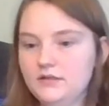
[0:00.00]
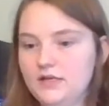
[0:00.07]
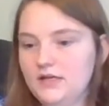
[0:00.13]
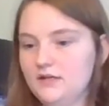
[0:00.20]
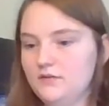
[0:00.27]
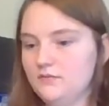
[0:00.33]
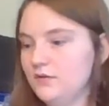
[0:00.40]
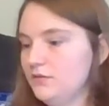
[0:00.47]

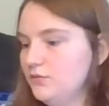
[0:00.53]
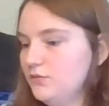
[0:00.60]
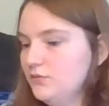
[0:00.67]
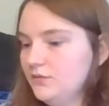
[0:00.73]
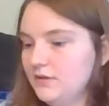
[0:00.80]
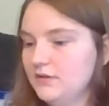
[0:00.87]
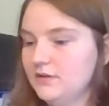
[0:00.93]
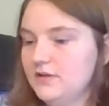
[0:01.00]
And
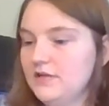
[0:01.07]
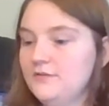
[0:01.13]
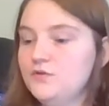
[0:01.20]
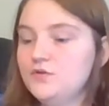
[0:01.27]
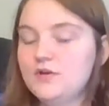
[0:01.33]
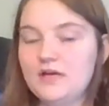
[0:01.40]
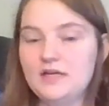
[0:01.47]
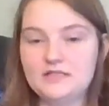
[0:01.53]
if
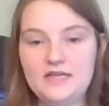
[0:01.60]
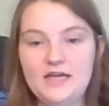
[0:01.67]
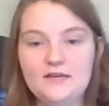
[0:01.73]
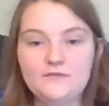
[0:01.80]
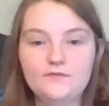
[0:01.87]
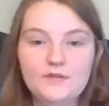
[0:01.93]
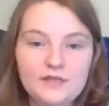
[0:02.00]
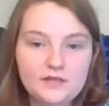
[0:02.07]
you guys
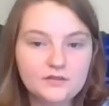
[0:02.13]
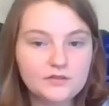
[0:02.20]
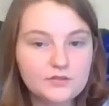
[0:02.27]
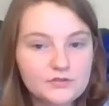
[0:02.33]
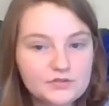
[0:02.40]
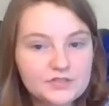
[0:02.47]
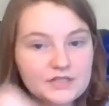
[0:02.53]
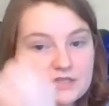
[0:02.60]
have a
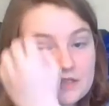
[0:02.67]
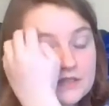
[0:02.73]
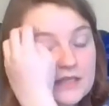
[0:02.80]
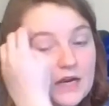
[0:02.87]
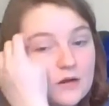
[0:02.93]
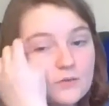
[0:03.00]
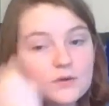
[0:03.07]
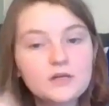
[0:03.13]
glue stick,
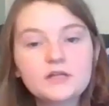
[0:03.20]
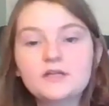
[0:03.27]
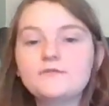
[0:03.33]
that'll work.